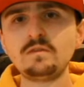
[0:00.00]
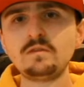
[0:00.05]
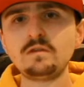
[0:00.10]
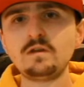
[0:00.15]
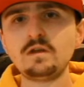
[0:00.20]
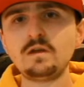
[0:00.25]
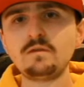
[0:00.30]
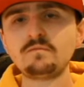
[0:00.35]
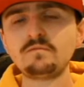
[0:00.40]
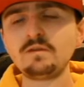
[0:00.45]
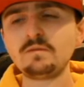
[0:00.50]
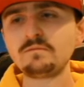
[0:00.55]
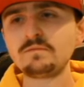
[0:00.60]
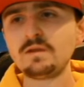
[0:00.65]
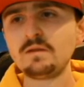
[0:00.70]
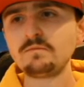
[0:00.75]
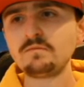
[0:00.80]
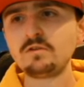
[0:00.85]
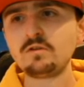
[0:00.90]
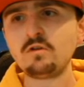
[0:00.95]
Um,
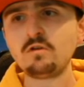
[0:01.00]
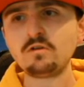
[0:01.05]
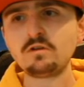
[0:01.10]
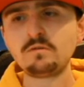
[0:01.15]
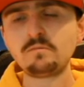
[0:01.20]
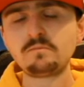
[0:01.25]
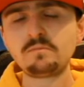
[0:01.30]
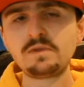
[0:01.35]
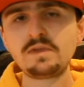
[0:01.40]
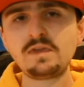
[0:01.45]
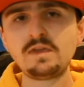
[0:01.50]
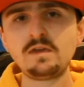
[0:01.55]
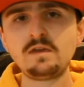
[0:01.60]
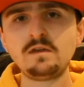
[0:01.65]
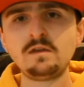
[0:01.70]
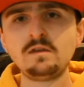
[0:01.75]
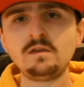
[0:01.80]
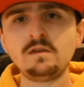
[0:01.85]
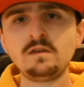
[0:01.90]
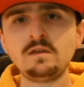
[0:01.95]
sometimes you can't compete
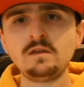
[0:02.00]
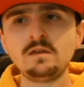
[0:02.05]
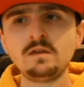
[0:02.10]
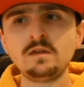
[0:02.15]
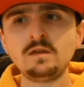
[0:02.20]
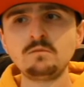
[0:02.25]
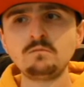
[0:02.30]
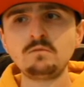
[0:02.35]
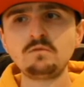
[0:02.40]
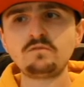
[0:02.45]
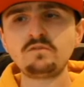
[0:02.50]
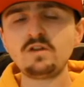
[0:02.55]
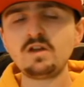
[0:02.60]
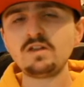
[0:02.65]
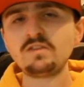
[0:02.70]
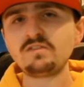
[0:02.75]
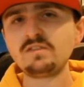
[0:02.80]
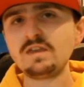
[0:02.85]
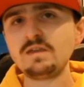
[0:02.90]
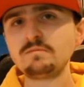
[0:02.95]
with certain
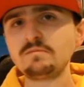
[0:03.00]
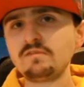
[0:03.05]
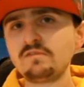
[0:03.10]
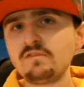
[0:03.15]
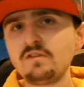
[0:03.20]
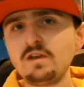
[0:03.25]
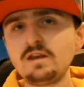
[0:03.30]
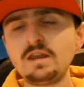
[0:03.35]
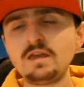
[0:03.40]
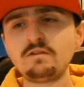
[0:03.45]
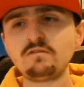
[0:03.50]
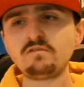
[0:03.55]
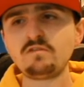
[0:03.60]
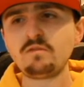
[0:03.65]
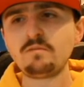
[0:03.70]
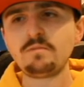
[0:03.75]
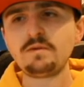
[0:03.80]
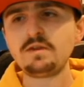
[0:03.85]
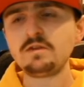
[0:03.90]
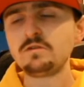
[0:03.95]
teams in certain areas of the
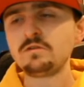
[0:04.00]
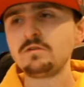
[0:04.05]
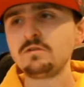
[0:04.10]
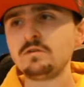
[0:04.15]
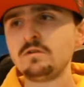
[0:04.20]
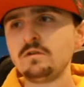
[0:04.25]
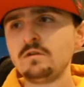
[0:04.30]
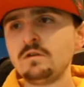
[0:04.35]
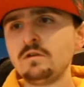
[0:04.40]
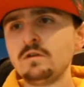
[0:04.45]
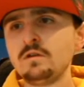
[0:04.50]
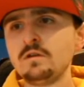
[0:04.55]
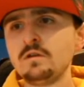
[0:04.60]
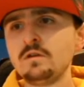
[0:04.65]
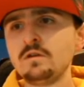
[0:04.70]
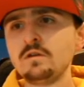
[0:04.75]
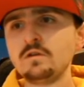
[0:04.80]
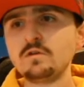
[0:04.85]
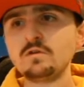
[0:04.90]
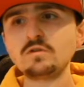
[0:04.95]
pitch.
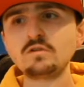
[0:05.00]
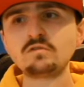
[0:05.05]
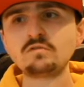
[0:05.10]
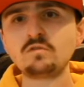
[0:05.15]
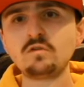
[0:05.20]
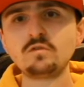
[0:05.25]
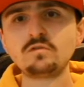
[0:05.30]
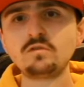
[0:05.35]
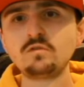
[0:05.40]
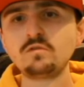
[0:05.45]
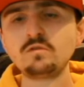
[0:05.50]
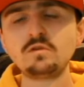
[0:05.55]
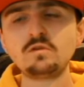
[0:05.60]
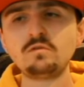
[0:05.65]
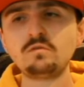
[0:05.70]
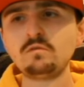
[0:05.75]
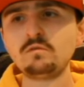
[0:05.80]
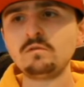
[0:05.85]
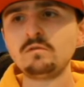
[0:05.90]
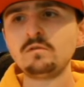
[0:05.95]
You just got to do
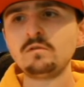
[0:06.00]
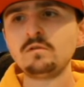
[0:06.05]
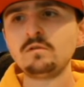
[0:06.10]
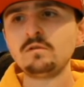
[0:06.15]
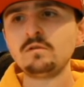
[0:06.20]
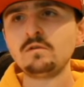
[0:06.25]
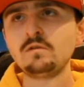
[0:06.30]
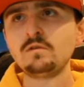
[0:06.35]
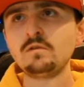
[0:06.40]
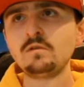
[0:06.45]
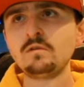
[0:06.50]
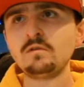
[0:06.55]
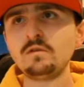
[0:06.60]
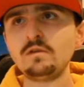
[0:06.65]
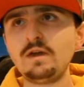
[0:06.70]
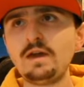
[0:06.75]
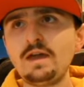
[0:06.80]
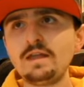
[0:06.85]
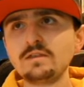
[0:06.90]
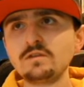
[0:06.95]
you,
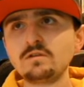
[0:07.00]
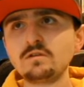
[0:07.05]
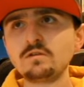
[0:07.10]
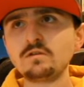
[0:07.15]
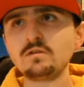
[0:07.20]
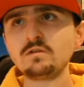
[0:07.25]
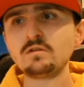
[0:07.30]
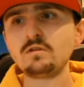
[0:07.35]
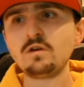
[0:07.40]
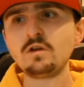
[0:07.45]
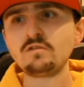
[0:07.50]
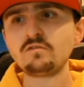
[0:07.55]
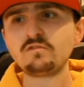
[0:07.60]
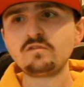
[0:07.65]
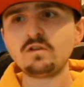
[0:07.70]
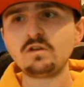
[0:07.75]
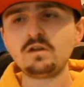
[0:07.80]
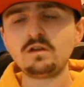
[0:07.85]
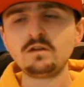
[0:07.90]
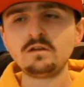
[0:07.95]
and you you can't
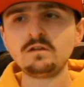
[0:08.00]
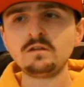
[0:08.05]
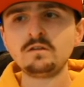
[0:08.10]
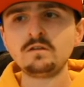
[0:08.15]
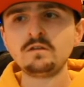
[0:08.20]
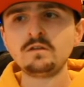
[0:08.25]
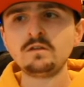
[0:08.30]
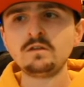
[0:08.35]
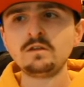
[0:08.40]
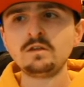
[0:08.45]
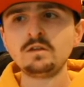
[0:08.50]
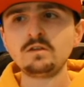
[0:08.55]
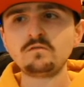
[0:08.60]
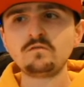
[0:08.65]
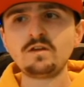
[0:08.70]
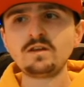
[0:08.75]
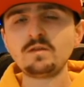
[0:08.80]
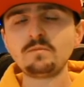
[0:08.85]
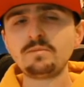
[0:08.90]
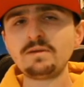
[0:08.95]
start
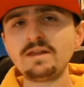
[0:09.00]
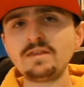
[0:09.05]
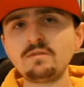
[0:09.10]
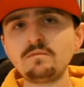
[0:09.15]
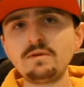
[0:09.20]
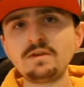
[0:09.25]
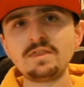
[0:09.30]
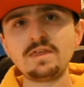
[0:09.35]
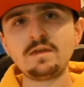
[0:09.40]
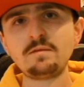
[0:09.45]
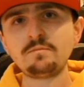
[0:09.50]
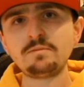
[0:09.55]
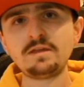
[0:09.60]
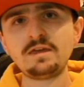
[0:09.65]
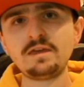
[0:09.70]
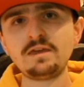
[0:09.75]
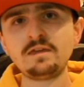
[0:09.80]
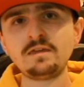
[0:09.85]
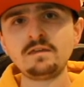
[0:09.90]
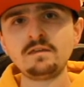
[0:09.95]
trying to play the way they
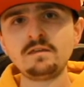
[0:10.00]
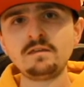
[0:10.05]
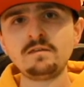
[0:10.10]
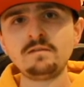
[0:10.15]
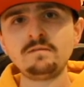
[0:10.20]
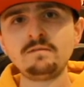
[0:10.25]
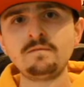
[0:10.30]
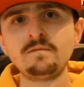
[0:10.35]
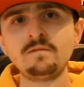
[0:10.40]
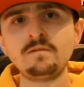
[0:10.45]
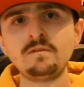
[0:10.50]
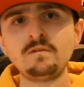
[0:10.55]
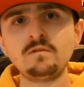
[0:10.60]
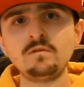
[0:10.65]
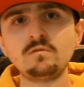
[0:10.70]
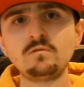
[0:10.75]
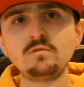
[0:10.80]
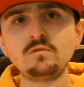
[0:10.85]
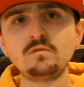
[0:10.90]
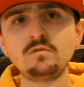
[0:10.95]
play,
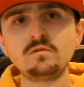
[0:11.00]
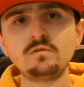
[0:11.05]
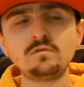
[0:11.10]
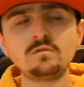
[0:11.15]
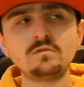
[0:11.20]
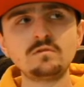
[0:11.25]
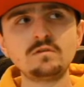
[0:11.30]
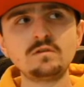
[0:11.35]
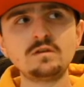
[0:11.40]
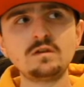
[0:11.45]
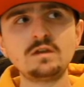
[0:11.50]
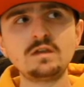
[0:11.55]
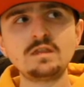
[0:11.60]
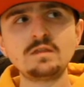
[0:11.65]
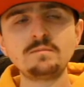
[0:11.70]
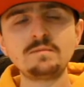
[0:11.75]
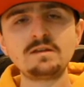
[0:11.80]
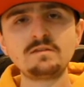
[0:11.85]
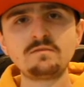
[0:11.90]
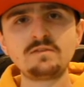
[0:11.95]
or in the
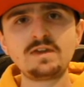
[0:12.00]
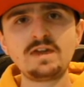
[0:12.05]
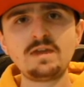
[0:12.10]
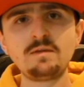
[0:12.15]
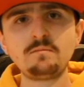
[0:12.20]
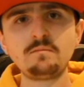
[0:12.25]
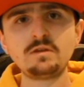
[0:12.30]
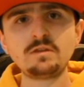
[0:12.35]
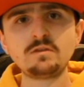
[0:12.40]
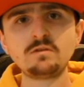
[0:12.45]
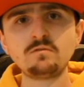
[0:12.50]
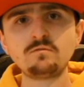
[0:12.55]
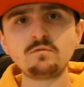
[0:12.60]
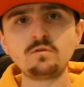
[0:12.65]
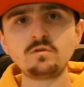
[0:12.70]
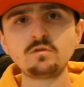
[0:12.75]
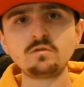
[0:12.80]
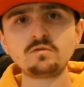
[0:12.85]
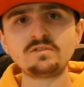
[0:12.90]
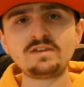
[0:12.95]
middle of a game when you've
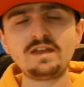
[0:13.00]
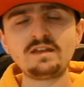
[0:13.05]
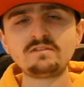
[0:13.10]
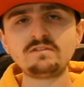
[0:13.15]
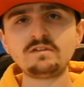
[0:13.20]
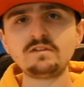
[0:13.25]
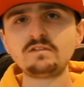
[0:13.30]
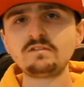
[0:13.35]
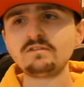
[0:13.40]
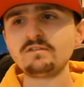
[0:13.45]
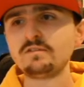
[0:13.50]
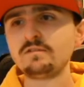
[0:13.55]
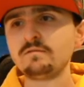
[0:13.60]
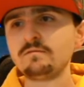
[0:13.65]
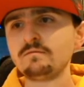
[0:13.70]
got your tactics,